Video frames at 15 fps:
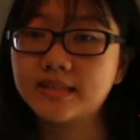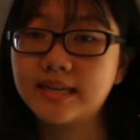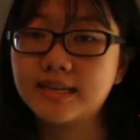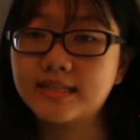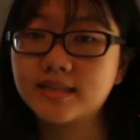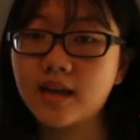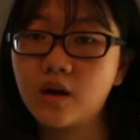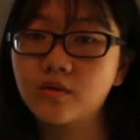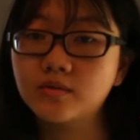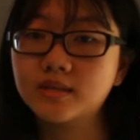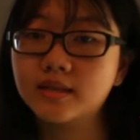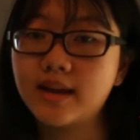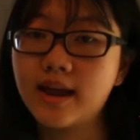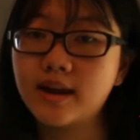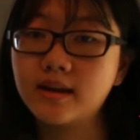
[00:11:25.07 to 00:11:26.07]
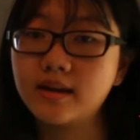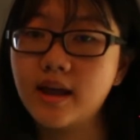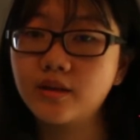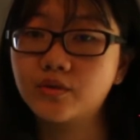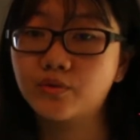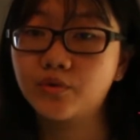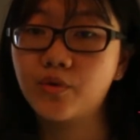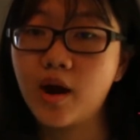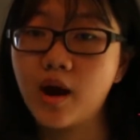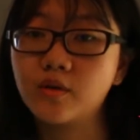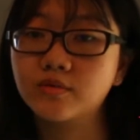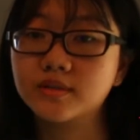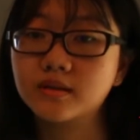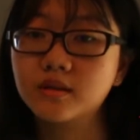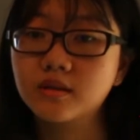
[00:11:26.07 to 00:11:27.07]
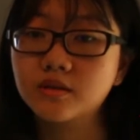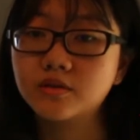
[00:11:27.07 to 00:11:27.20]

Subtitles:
T cells than they threw out.